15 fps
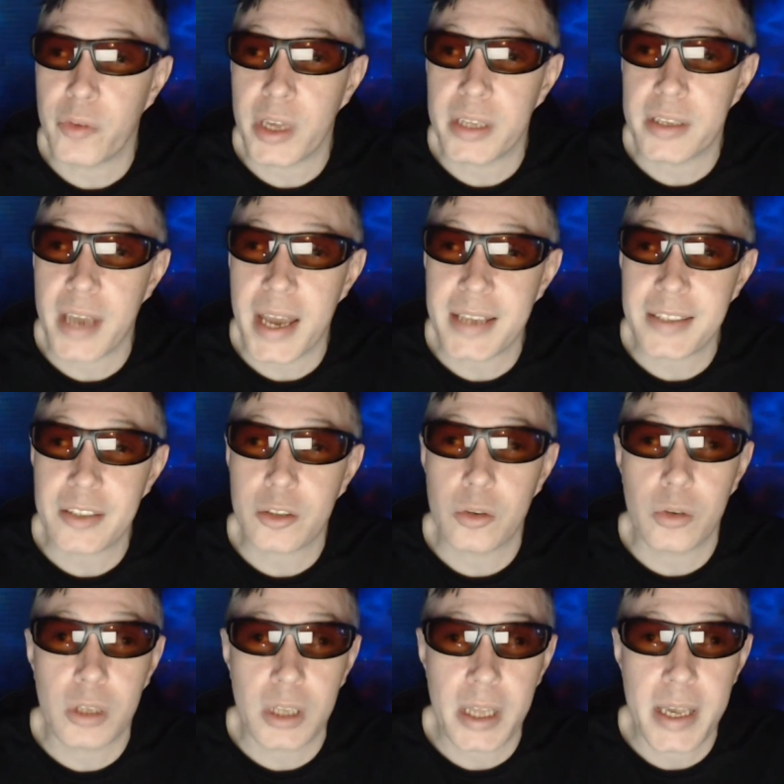fantastical
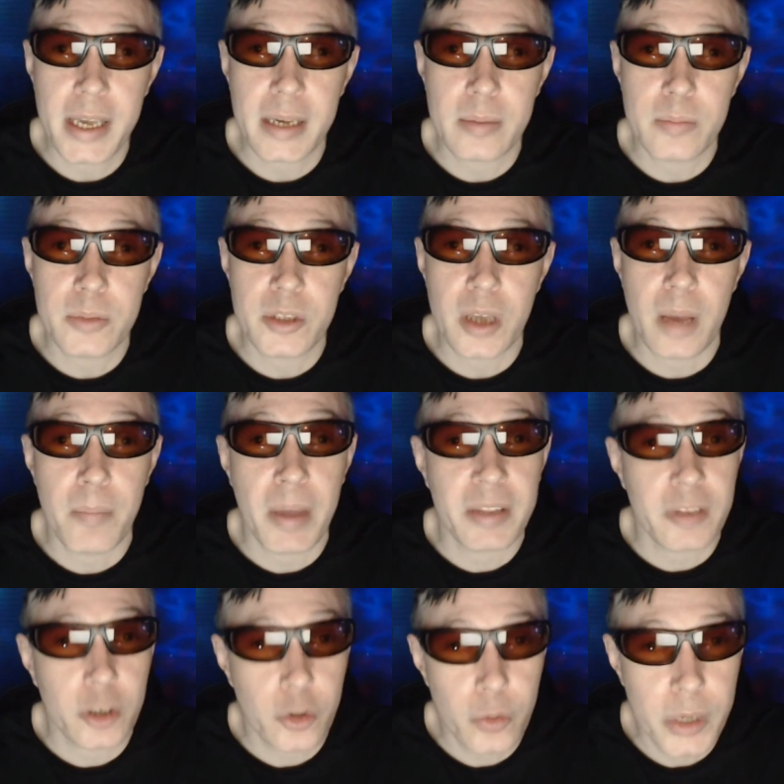claims about
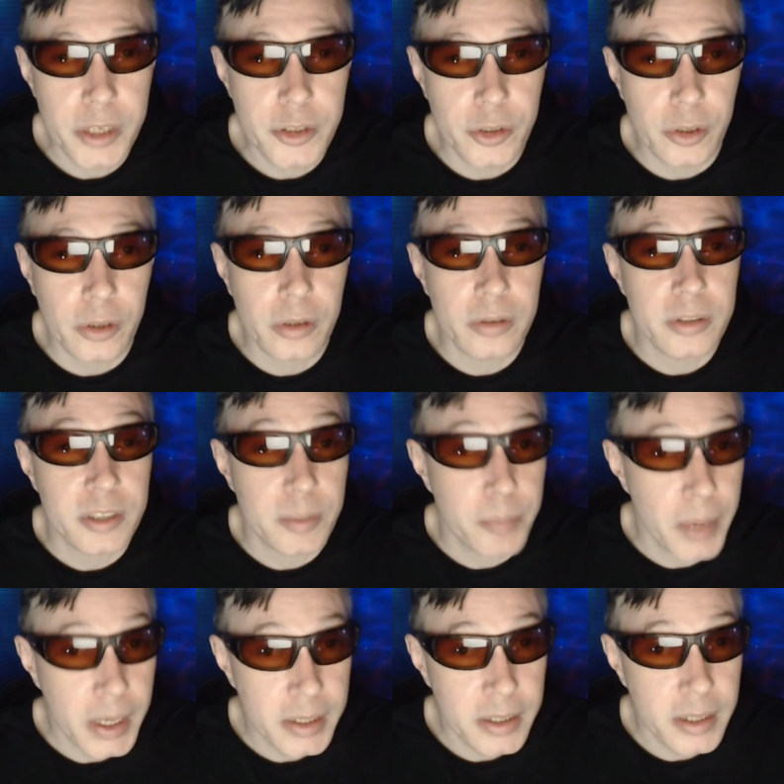the creature
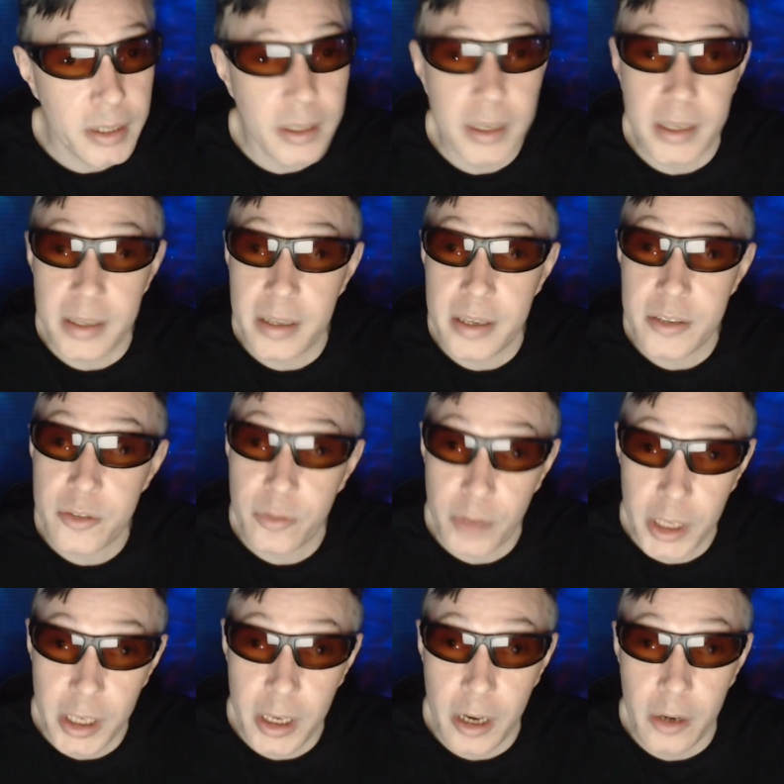depicted in this
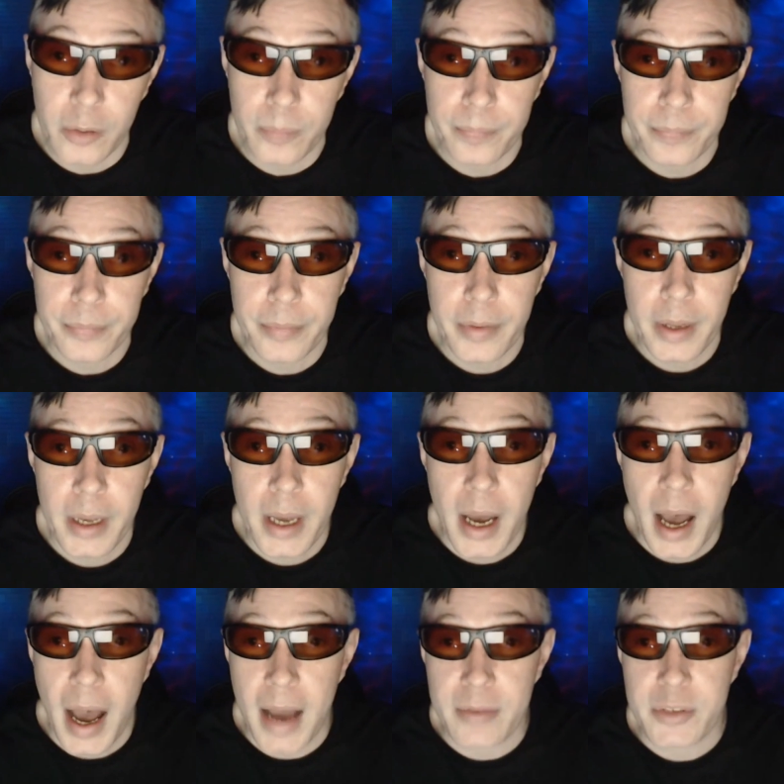video.
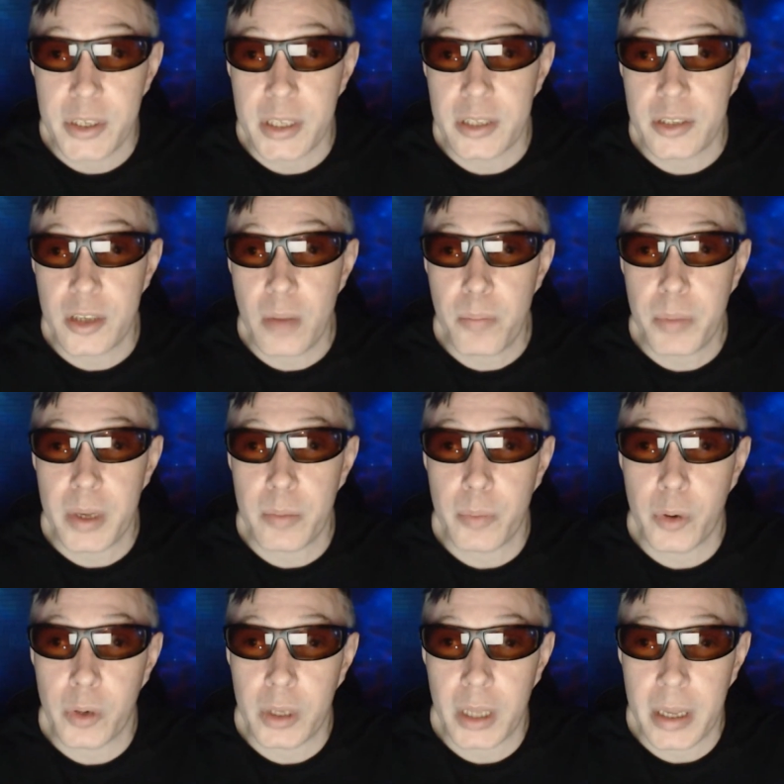I've seen some
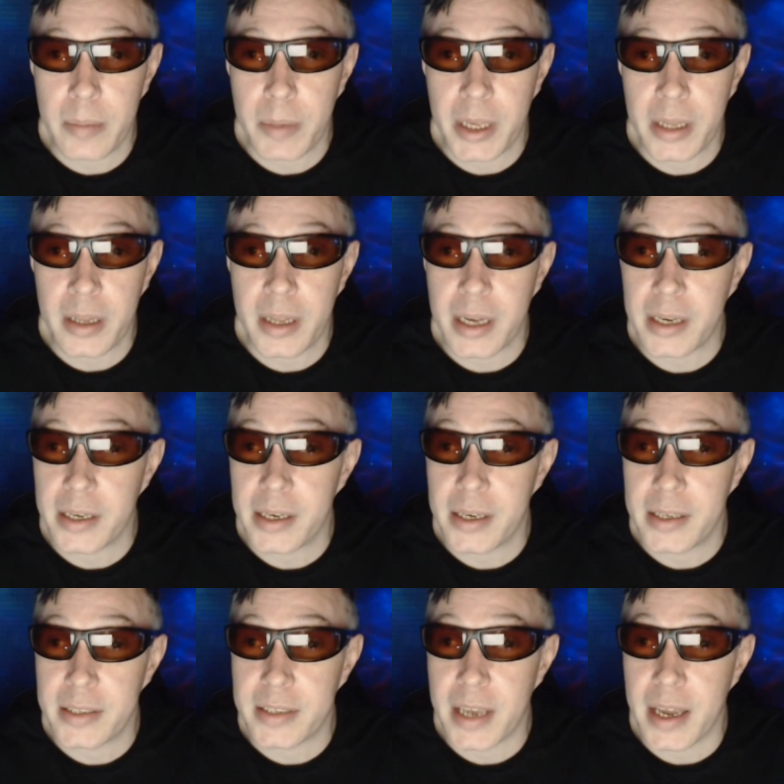people claiming that it
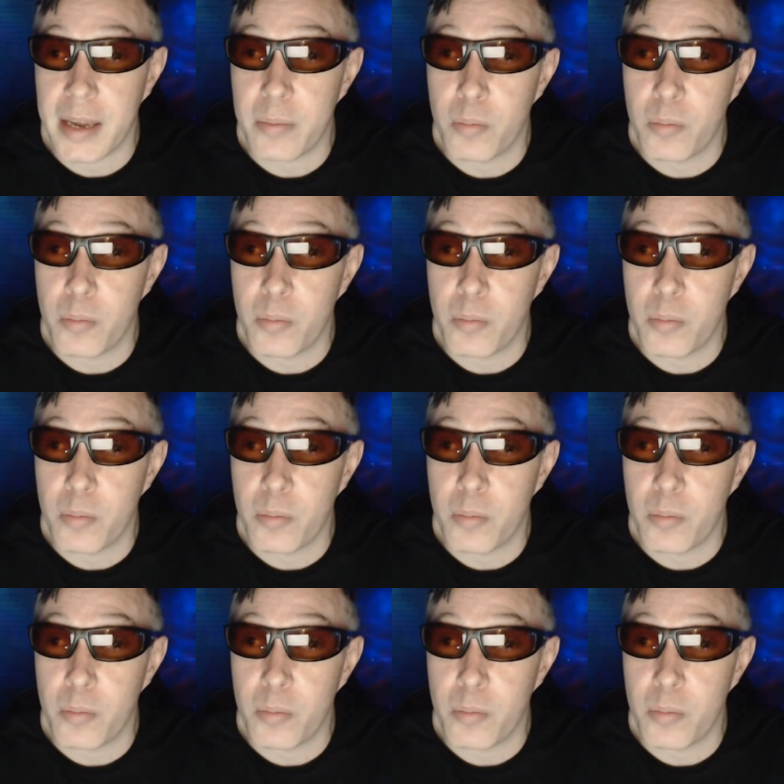is a